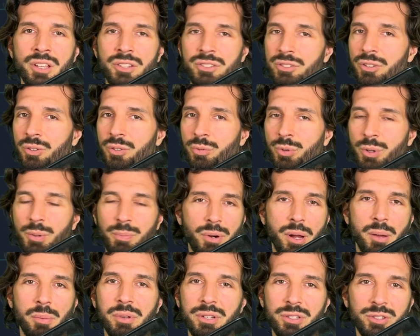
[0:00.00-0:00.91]
So we're
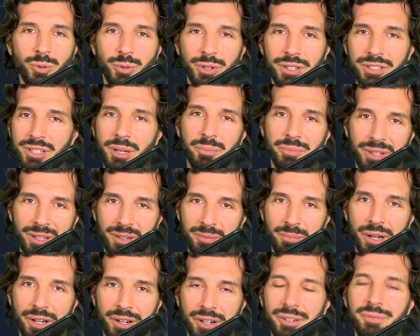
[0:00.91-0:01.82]
probably doing
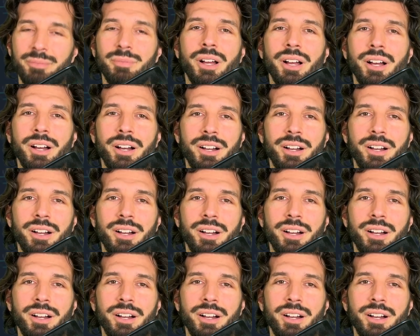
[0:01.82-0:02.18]
something better